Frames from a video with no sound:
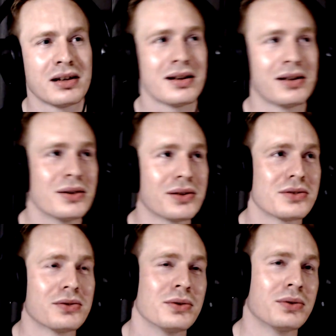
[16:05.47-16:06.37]
not
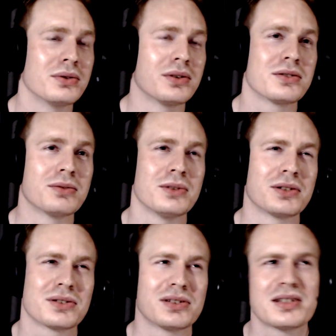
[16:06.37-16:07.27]
so much,
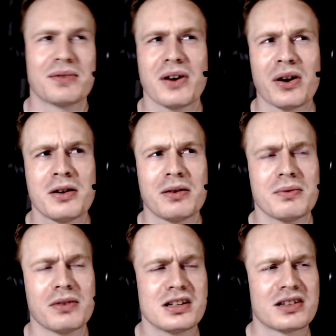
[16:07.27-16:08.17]
because it's a
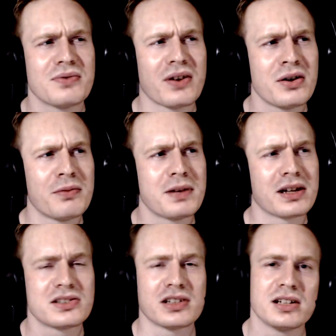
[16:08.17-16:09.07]
very big
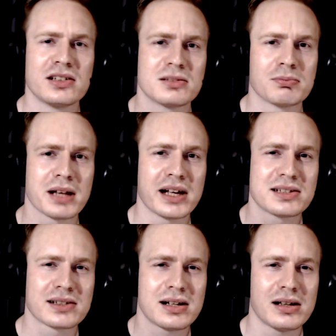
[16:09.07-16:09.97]
change in
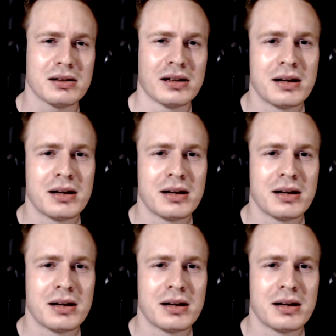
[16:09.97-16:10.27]
playstyle.